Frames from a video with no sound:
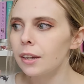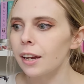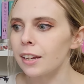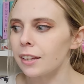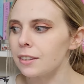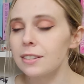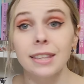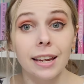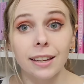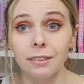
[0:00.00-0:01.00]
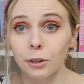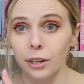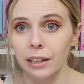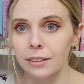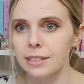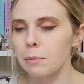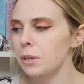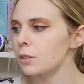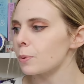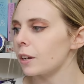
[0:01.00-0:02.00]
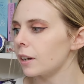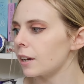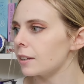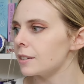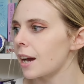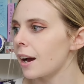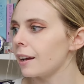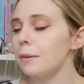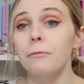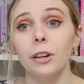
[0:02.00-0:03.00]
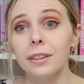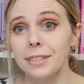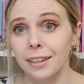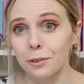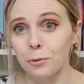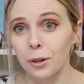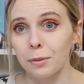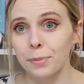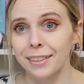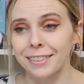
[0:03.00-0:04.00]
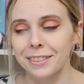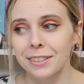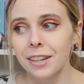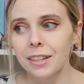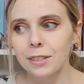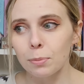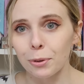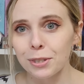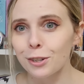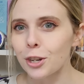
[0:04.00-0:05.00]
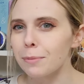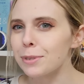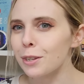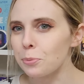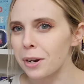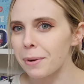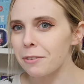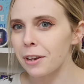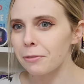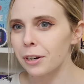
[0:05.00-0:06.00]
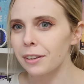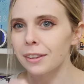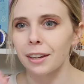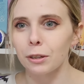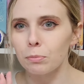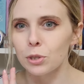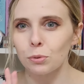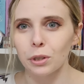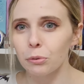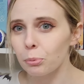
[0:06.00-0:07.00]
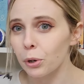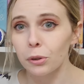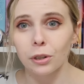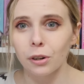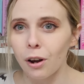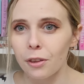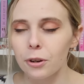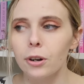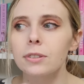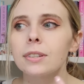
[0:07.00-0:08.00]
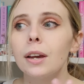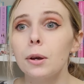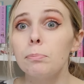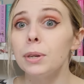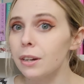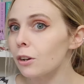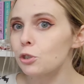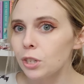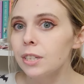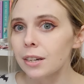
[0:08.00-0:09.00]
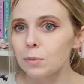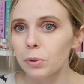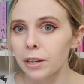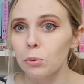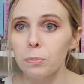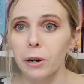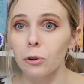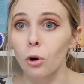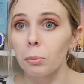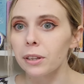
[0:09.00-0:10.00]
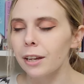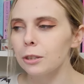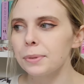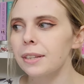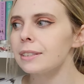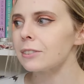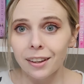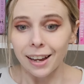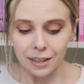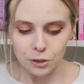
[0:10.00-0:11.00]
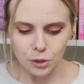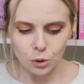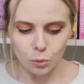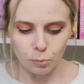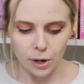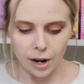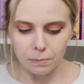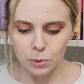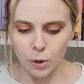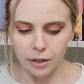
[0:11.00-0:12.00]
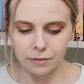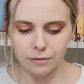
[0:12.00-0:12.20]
And they very kindly sent me this one. And I am very excited for it because Simone St. James is one of my favorite like mystery thriller authors because she does play with paranormal elements. On to prompt what?